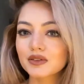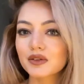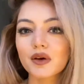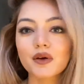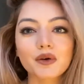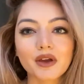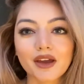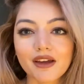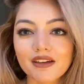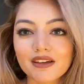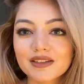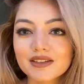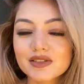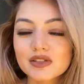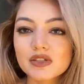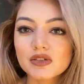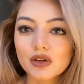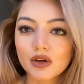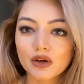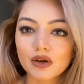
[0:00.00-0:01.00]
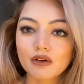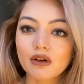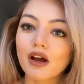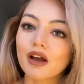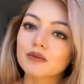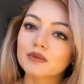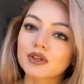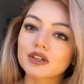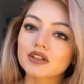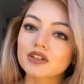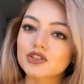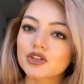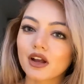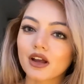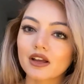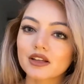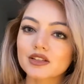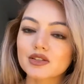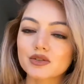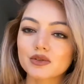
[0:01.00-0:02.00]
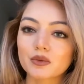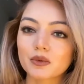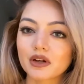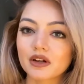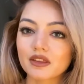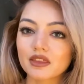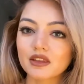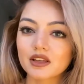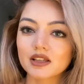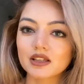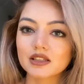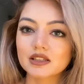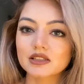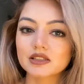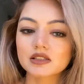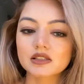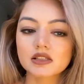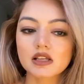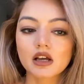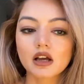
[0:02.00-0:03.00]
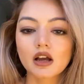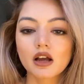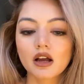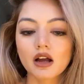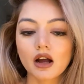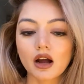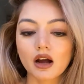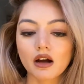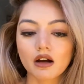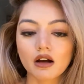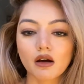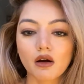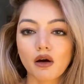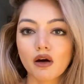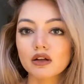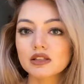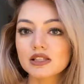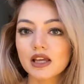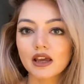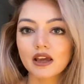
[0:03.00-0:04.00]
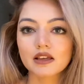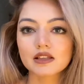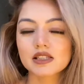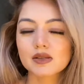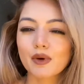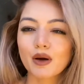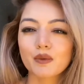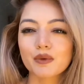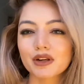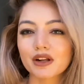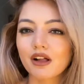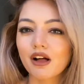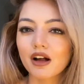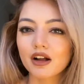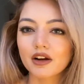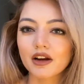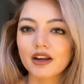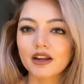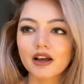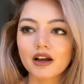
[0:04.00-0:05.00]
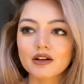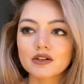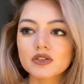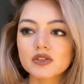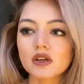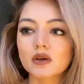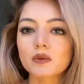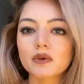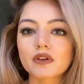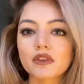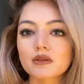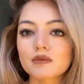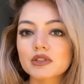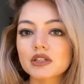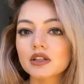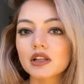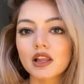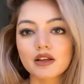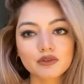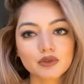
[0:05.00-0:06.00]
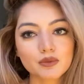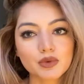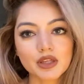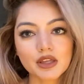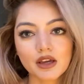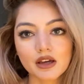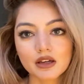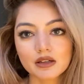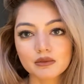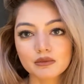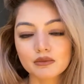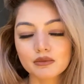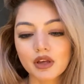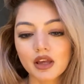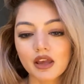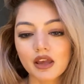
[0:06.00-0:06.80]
Okay, so I'm gonna try to wear these all day. It's about 1 o'clock right now, so I'll wear them till 11 p.m.